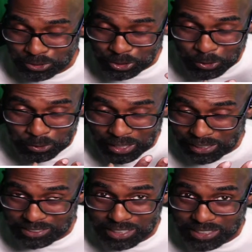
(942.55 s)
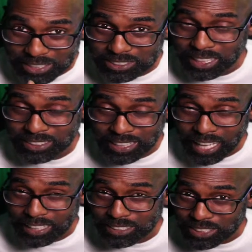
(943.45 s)
So, like I said, this
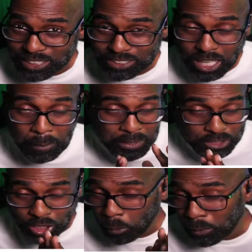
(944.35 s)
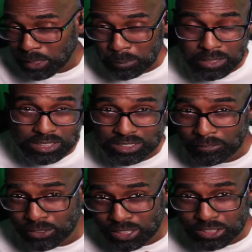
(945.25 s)
technology is coming. It's already released in San
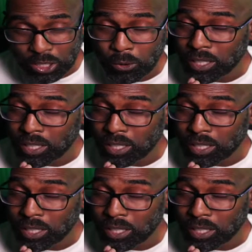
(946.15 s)
Francisco.